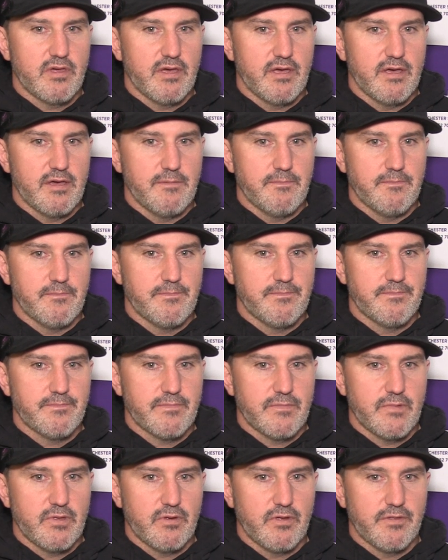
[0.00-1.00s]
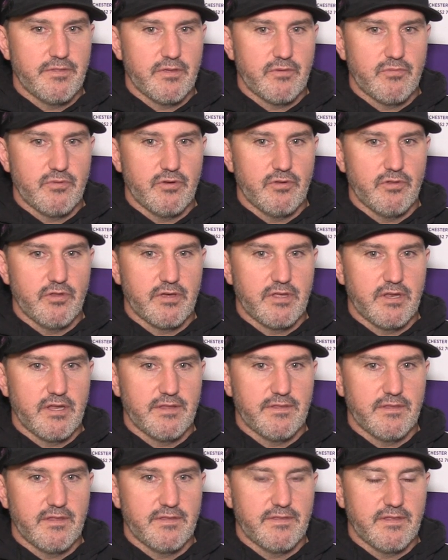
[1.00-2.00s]
Um, you know, I think when you're looking
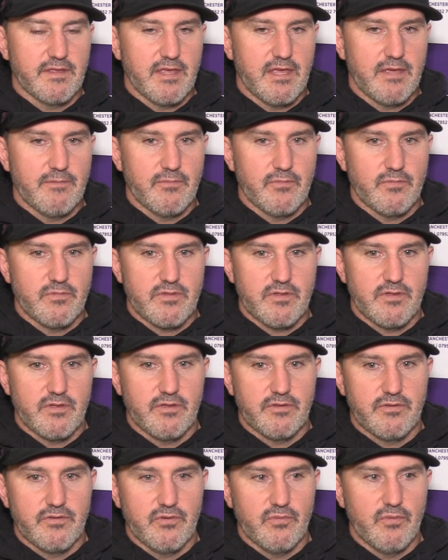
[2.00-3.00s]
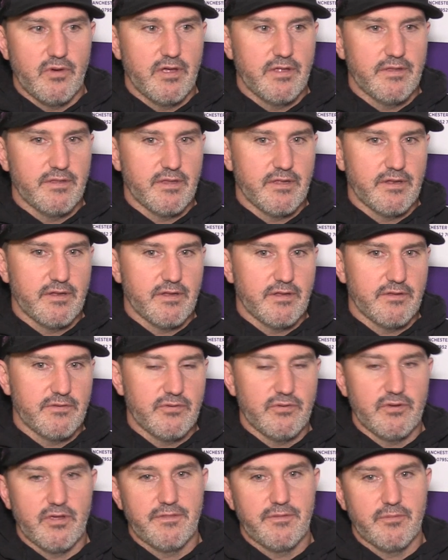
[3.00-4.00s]
at, at the game, it was a two-one, then a
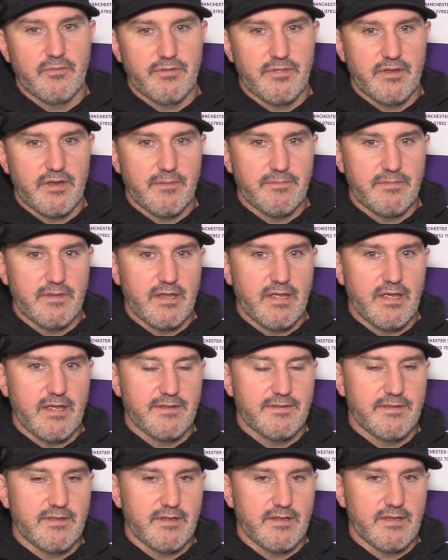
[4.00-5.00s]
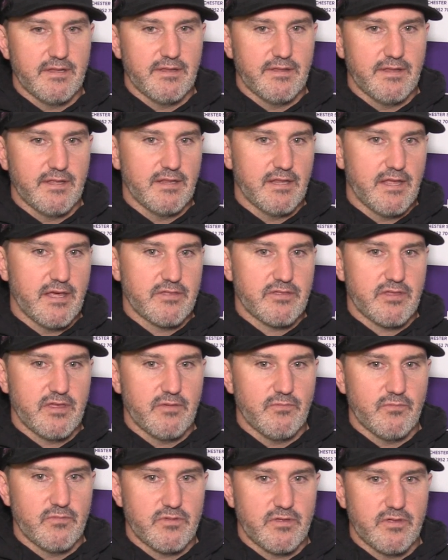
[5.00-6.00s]
two-nothing with an empty net, and, and then last
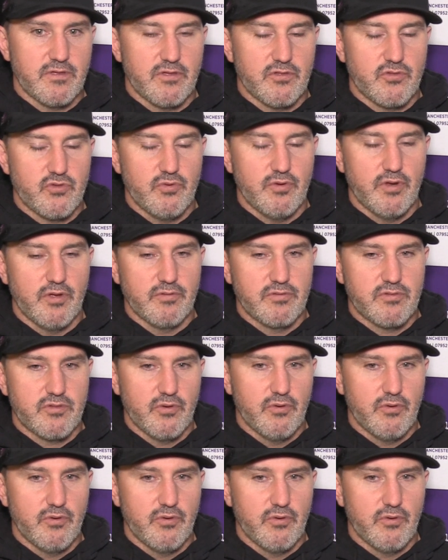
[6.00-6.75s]
game was a, shootout.